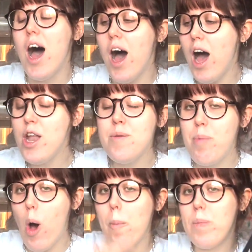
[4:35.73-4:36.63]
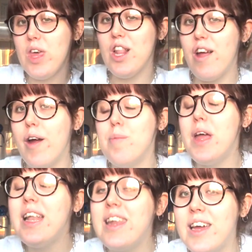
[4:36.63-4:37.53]
unpopular
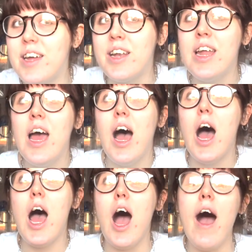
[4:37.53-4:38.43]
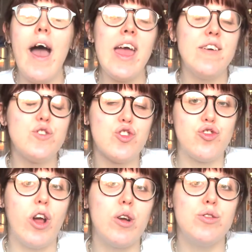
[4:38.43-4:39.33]
opinion, I have
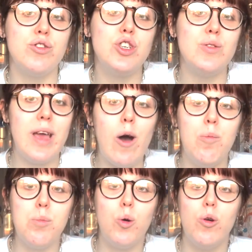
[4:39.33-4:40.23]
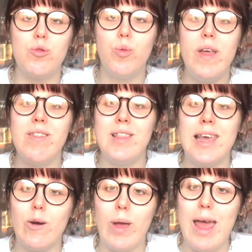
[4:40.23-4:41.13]
struggled to get on board with
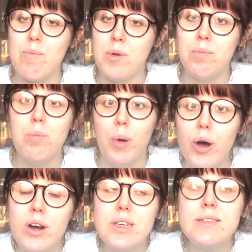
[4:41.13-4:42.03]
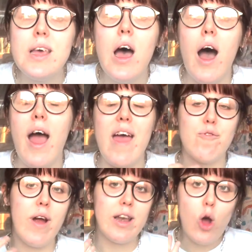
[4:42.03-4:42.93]
Neil Gaiman books. I have
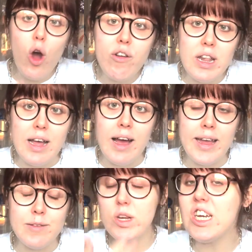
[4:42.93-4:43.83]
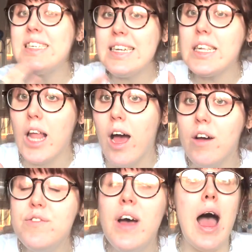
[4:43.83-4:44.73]
read Coraline, which I did
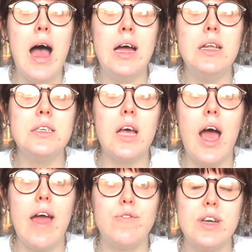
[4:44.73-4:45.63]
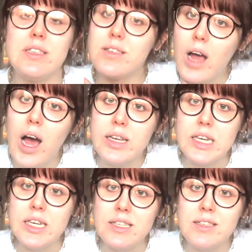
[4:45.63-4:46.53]
love, and I have read
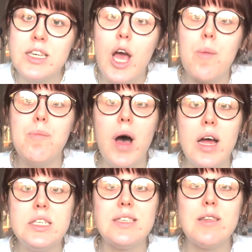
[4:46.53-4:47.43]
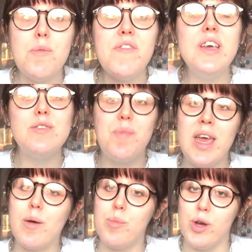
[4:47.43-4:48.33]
Stardust, but some of his
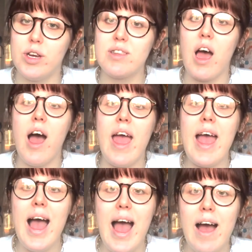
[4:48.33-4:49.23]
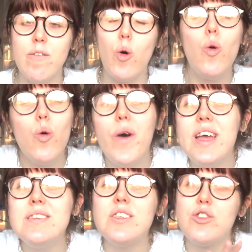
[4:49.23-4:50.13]
bigger books I have
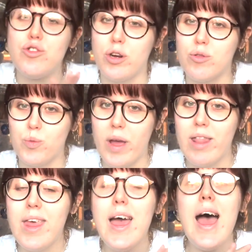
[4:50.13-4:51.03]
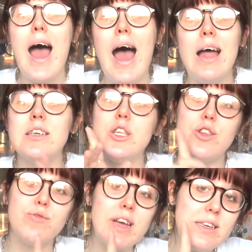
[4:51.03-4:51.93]
always struggled with. And
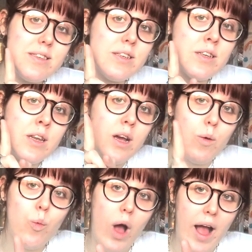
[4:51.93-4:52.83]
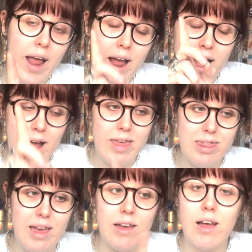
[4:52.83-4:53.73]
the reason why I
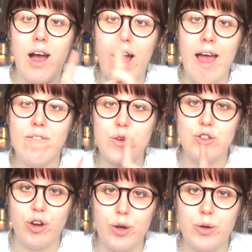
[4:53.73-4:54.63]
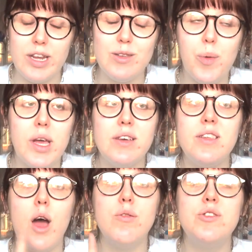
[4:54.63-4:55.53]
think I have struggled is because
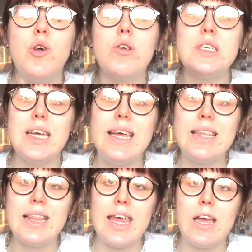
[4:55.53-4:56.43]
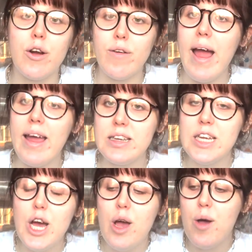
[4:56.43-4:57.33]
I was not in the correct
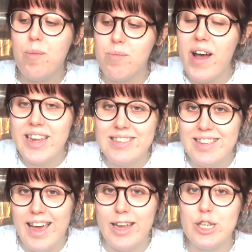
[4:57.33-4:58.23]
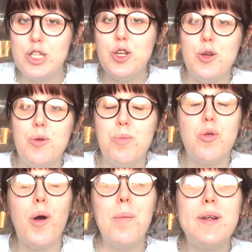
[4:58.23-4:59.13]
mindset to
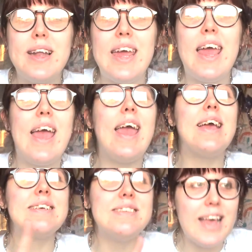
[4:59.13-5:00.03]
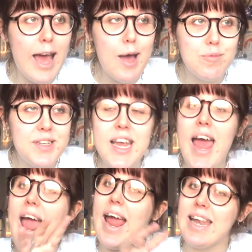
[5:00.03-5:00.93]
properly accept
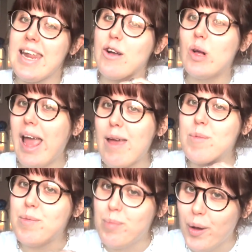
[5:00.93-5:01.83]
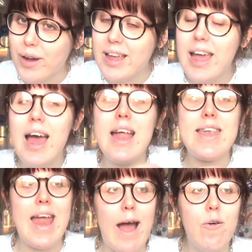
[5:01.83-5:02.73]
a Neil Gaiman book.
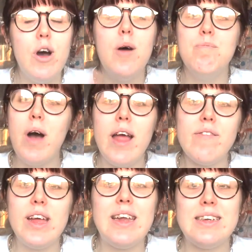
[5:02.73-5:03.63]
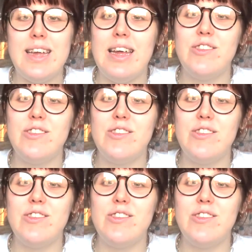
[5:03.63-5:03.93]
Now, my reading tastes